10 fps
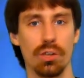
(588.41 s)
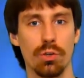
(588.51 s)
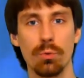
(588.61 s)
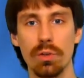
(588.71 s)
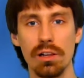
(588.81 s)

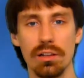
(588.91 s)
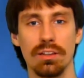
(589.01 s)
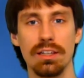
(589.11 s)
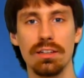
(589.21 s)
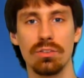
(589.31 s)
you will
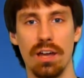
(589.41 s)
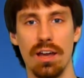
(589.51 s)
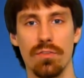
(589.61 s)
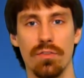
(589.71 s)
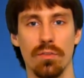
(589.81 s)
need to
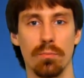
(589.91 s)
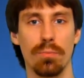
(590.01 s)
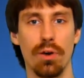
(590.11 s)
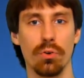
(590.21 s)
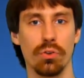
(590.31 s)
have
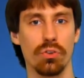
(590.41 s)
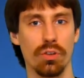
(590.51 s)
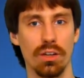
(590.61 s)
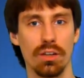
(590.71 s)
both.